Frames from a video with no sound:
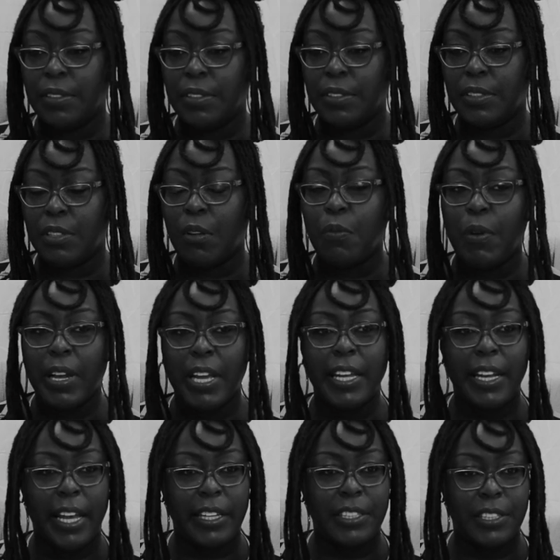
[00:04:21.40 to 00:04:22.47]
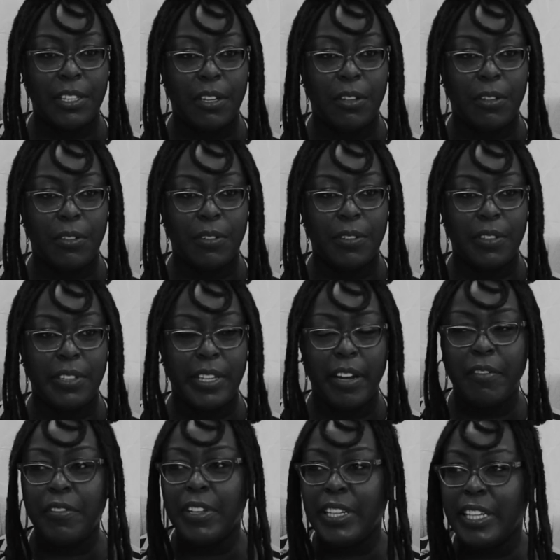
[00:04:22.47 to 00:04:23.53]
So, what can I show
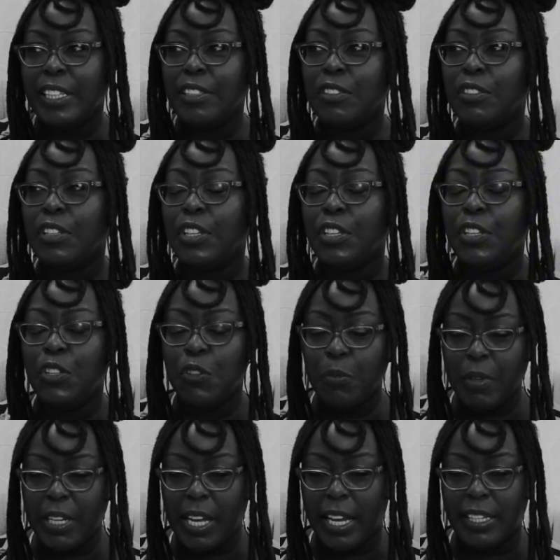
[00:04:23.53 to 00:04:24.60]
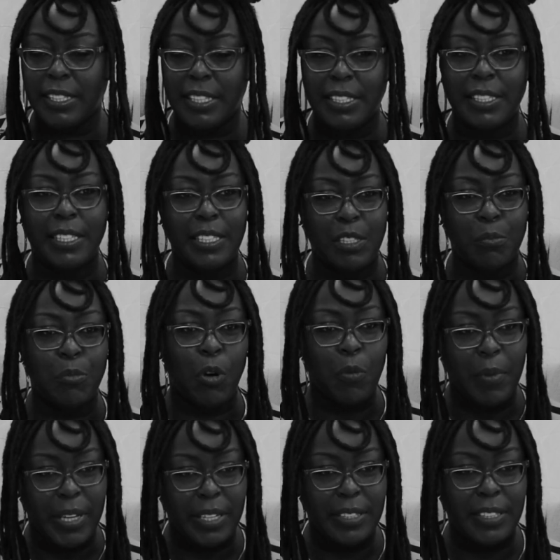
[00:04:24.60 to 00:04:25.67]
that really humanizes this
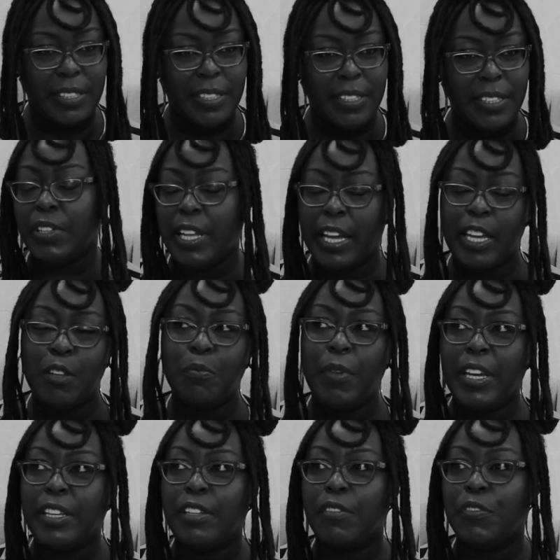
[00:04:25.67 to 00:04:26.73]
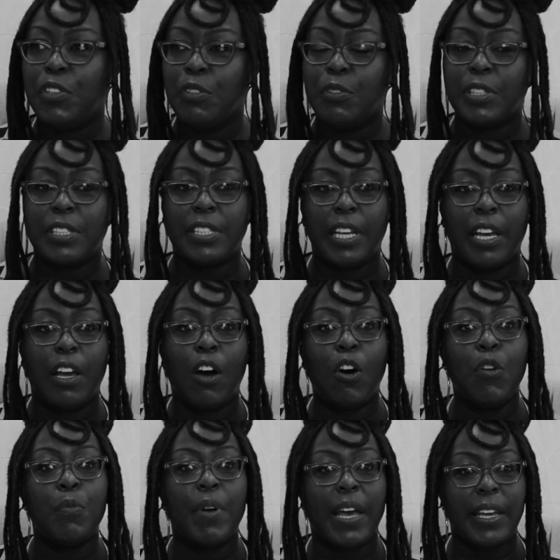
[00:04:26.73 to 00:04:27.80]
moment, that can make the viewer say,
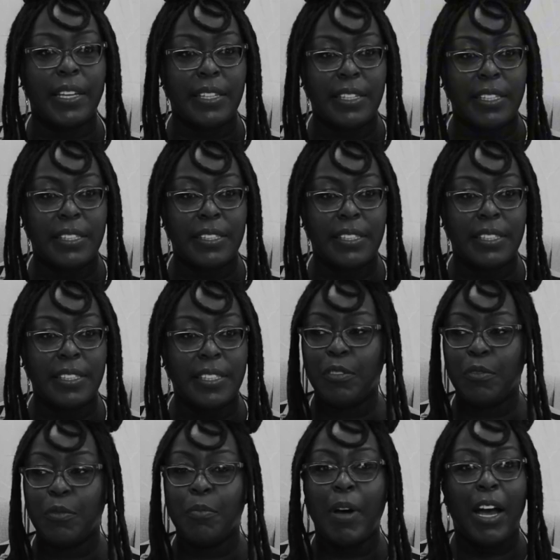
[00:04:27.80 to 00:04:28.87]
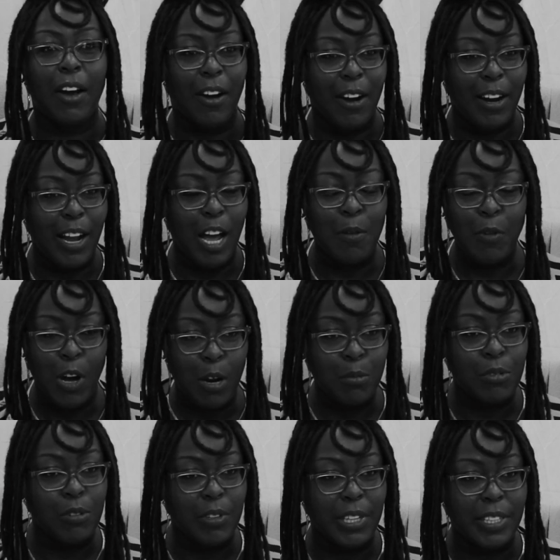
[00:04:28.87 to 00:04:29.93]
oh my goodness, I'm
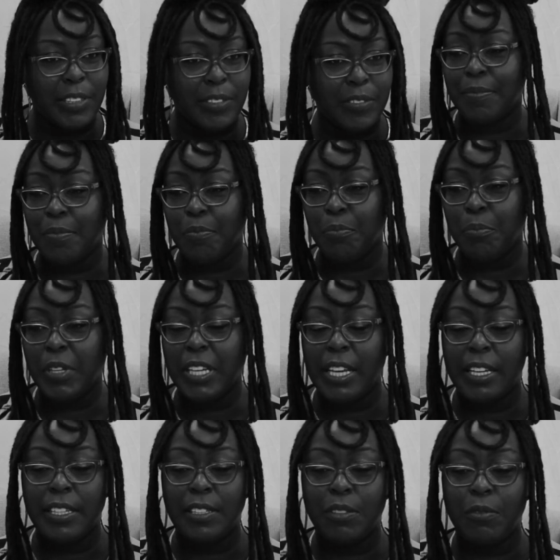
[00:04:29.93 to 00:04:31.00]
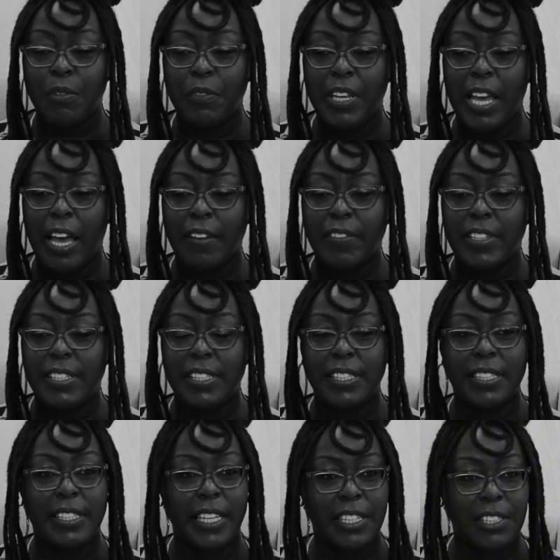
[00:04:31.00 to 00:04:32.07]
heartbroken? Because when we have the
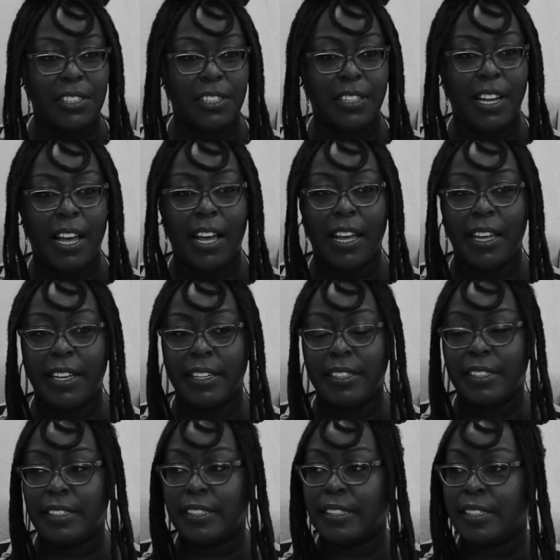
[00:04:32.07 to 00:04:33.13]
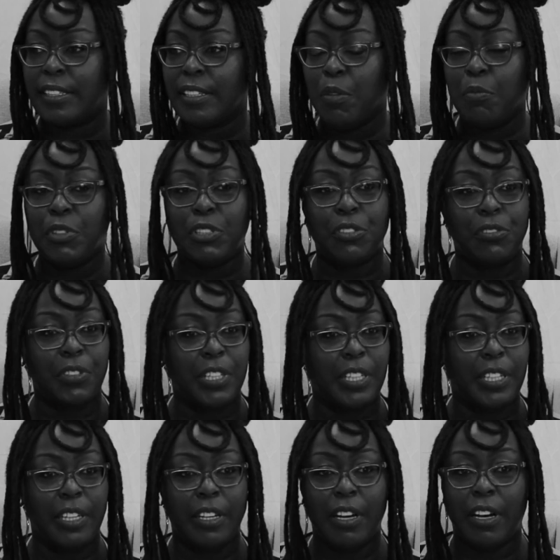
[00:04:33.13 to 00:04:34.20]
sensationalized
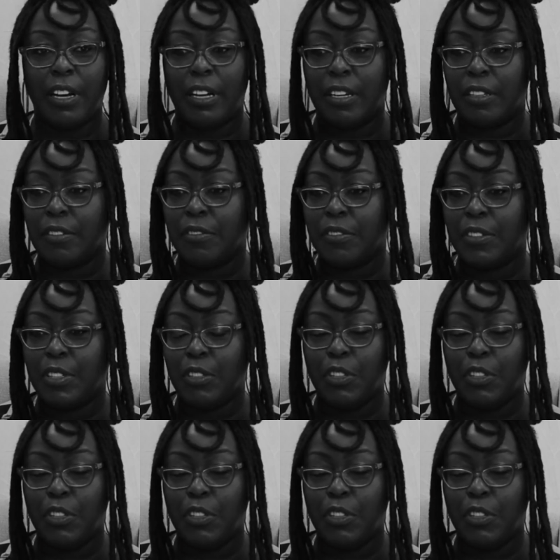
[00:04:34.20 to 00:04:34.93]
imagery of,